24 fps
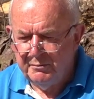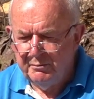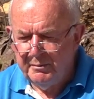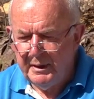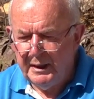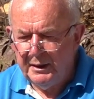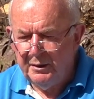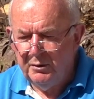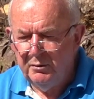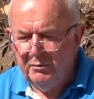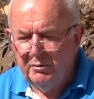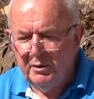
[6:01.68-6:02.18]
and
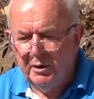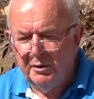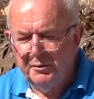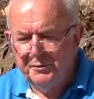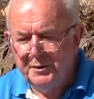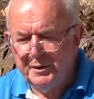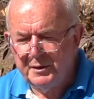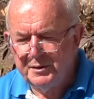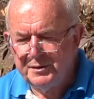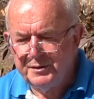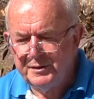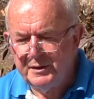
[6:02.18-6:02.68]
men who owed
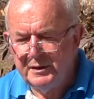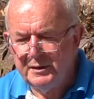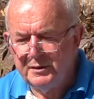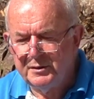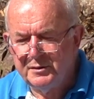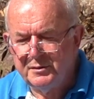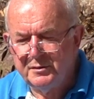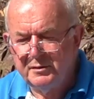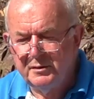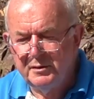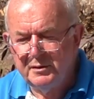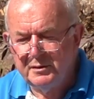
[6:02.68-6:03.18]
their
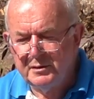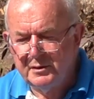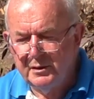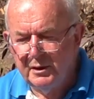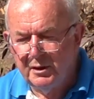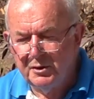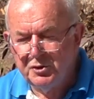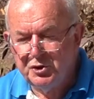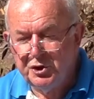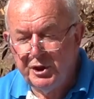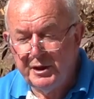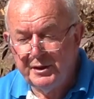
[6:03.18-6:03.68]
seats to his
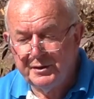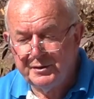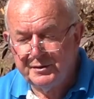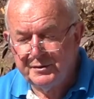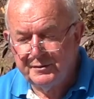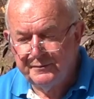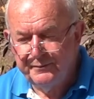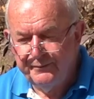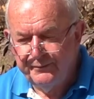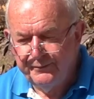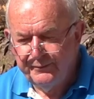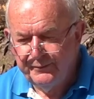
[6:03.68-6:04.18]
largesse.